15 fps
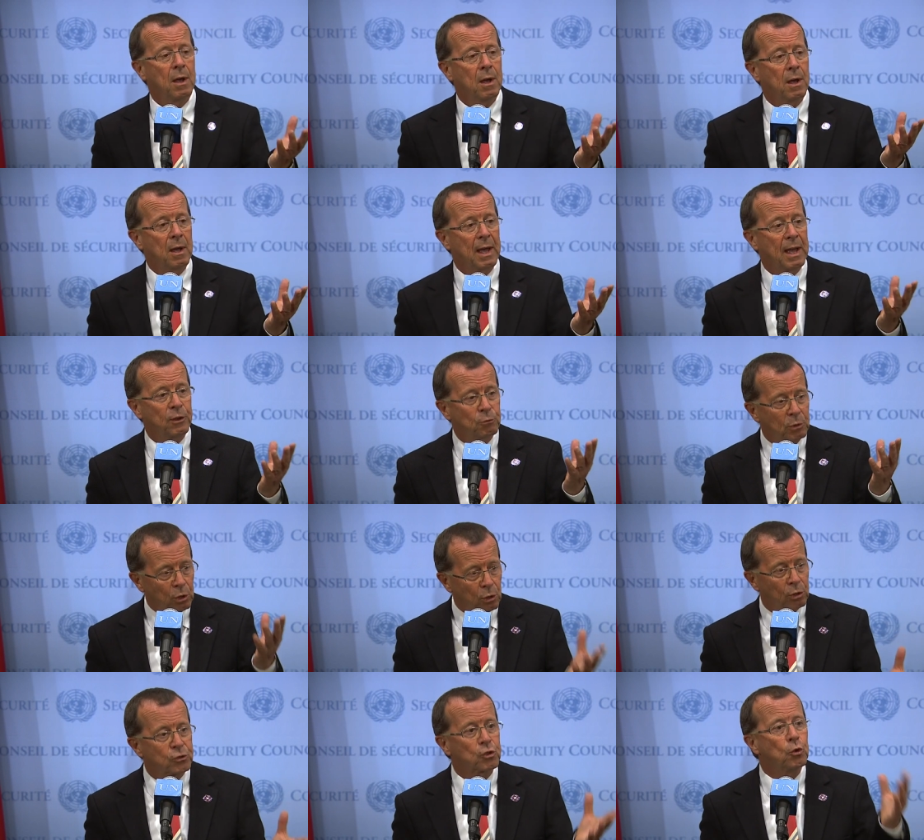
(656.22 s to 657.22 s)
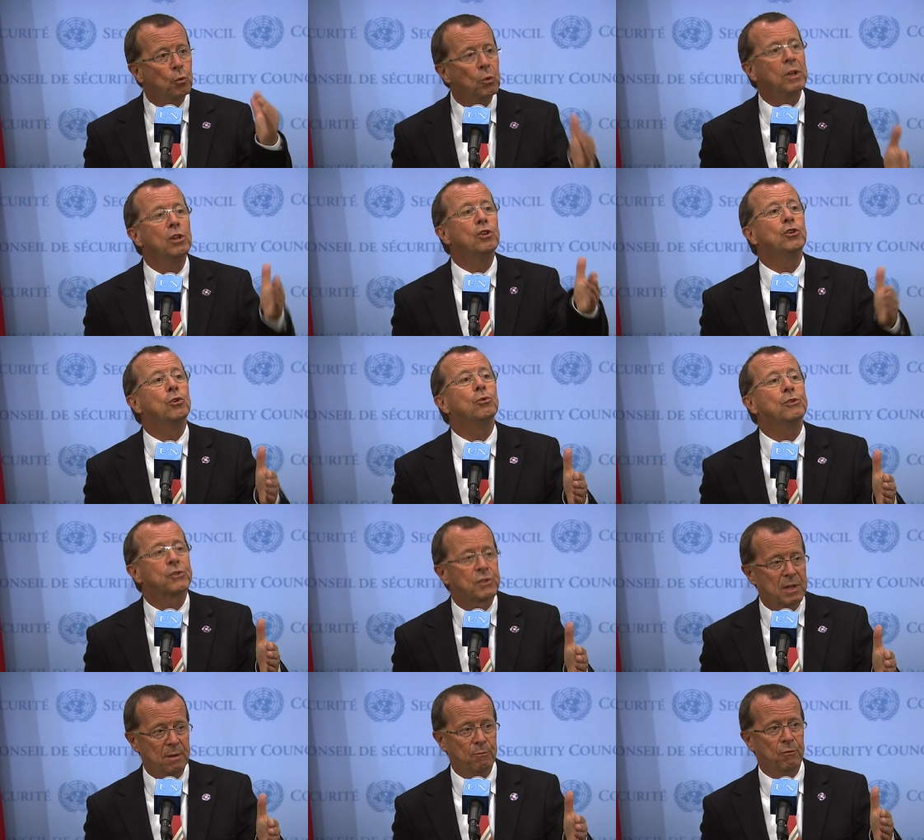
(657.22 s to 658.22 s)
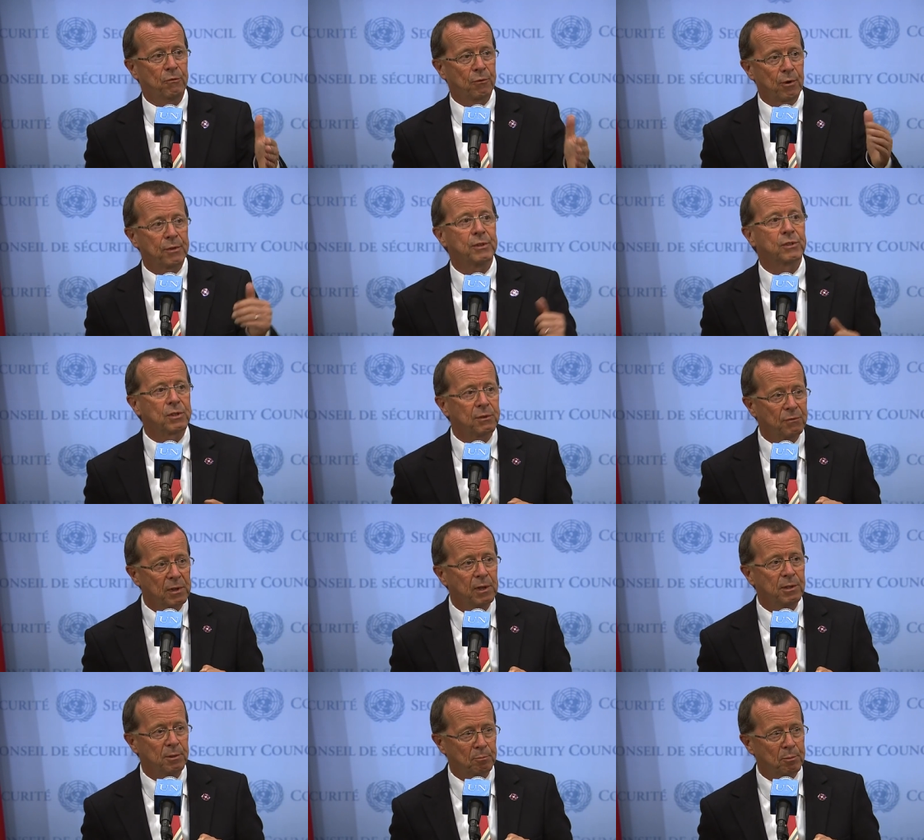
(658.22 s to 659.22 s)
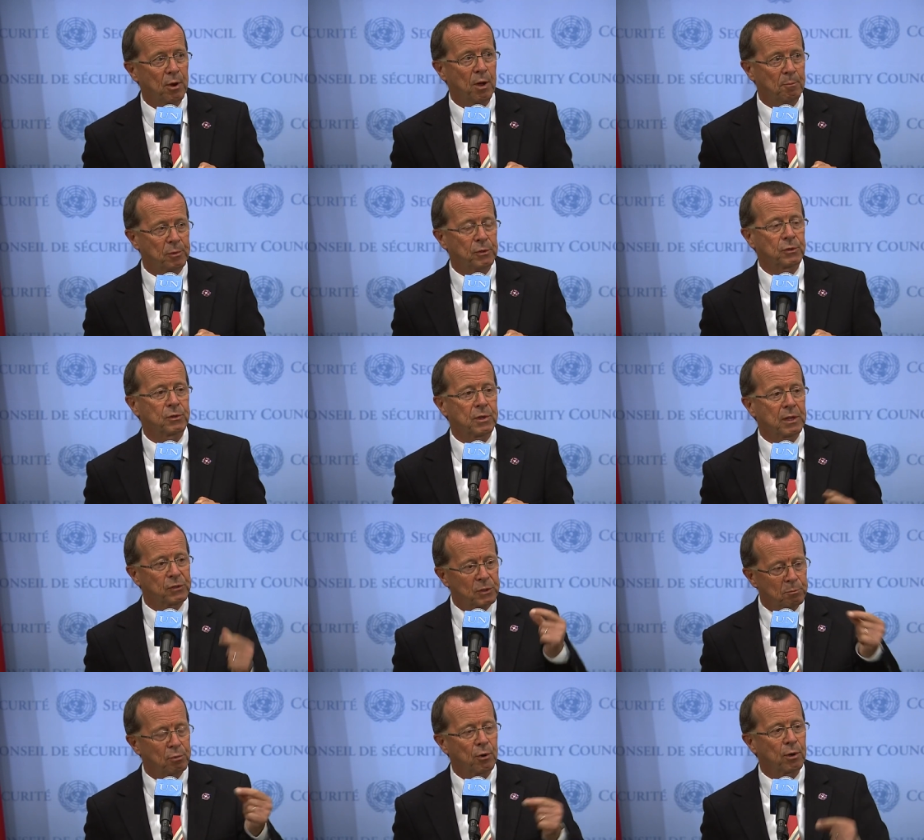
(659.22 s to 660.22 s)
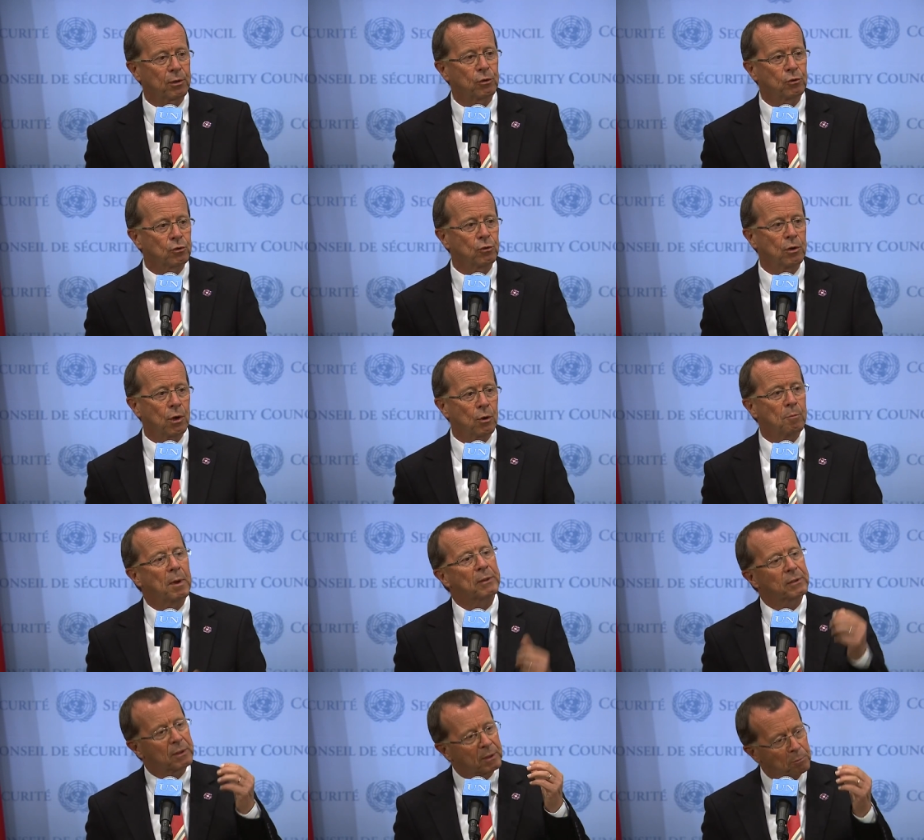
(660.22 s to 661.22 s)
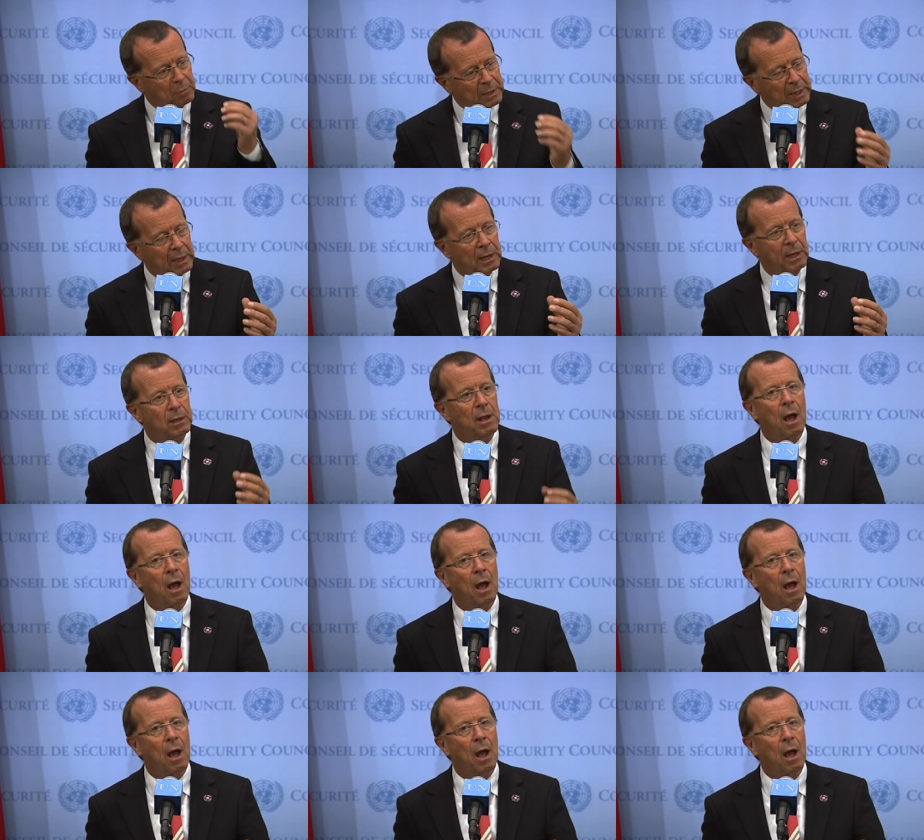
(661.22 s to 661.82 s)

uh, and we also will use them for the civilian purpose. That's important to know, but at the beginning